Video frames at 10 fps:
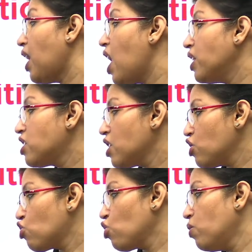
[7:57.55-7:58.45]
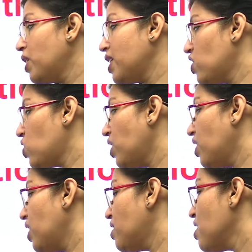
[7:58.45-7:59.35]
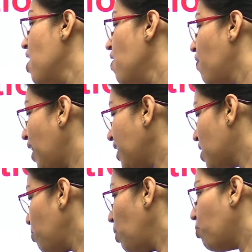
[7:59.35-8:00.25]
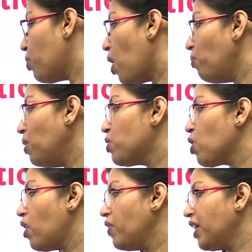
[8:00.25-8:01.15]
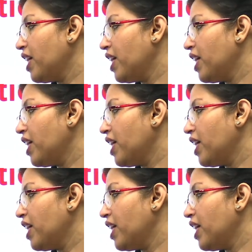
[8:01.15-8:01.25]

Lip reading: answers so much as generates flexible problem-solving